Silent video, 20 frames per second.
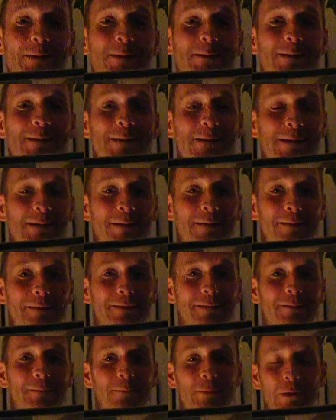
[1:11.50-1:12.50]
used
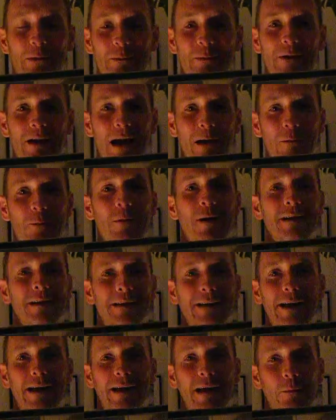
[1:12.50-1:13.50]
to, we were out one
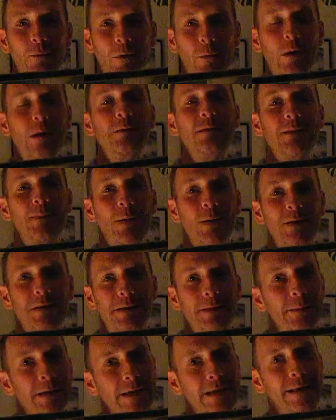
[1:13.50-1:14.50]
night and we weren't
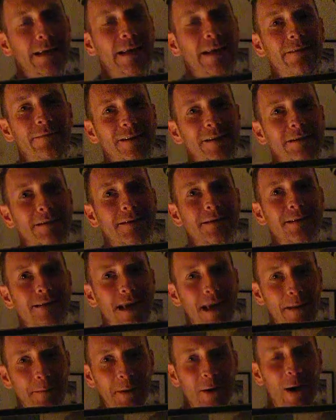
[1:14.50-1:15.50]
supposed to be even in the
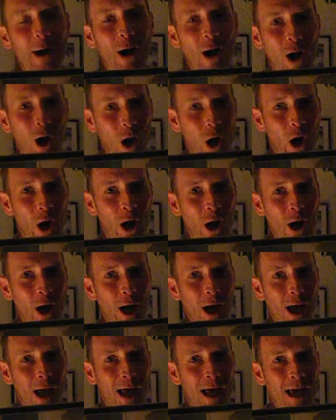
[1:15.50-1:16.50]
same car.
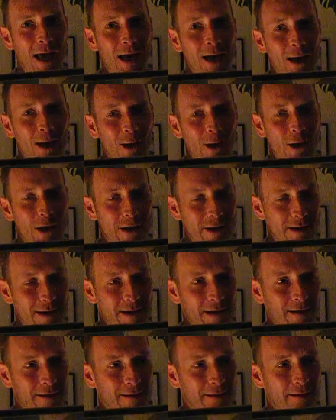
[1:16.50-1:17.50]
Yeah. Her and
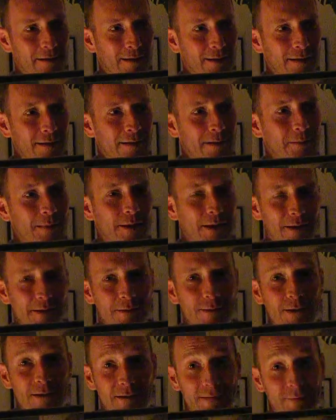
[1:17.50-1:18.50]
I. Yeah.
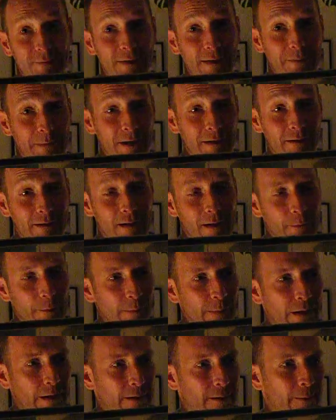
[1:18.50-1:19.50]
Because she's female and
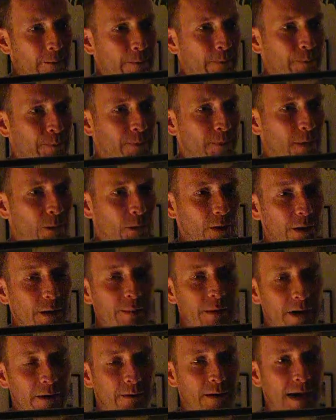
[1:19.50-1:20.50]
I'm male. Yeah. Could
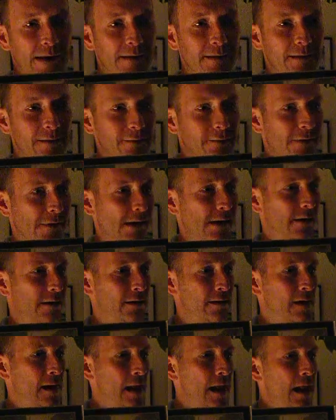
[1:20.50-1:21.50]
have been arrested for it.
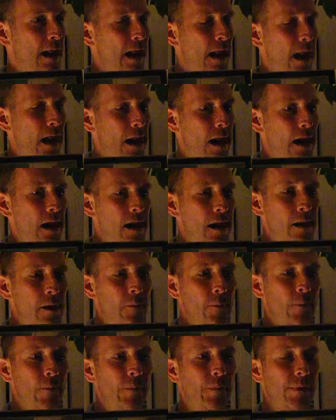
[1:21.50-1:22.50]

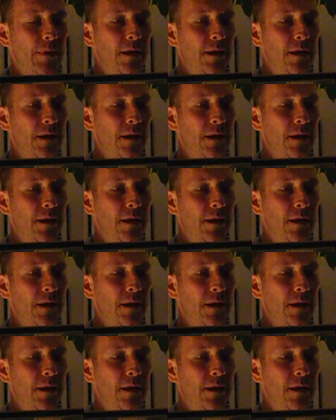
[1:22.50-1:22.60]
And